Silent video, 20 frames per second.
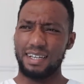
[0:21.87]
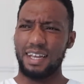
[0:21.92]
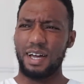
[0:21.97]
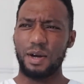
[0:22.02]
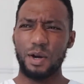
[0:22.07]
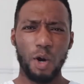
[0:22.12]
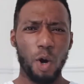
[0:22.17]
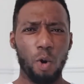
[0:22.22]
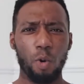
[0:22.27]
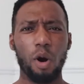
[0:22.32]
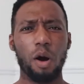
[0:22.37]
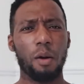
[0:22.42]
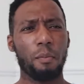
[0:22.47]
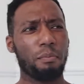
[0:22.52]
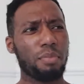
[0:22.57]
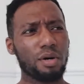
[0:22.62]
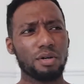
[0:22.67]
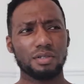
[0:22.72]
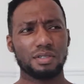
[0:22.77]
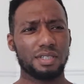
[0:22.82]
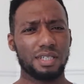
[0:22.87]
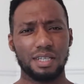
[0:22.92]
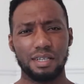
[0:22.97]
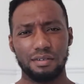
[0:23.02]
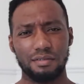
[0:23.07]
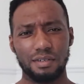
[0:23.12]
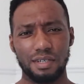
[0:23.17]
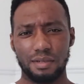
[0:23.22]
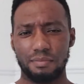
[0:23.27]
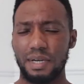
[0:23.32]
Like, what books did
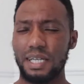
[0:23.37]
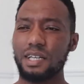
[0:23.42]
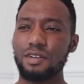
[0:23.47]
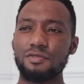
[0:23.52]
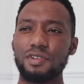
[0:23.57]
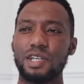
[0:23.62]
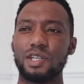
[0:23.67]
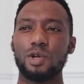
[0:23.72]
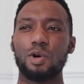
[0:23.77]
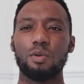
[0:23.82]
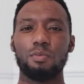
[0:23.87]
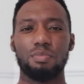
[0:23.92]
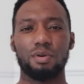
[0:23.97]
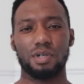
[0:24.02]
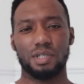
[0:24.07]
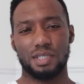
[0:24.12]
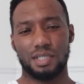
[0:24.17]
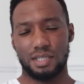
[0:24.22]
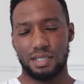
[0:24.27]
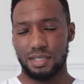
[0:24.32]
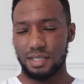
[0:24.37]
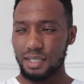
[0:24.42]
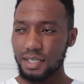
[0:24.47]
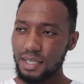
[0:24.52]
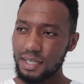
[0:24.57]
he read? Man didn't read no books.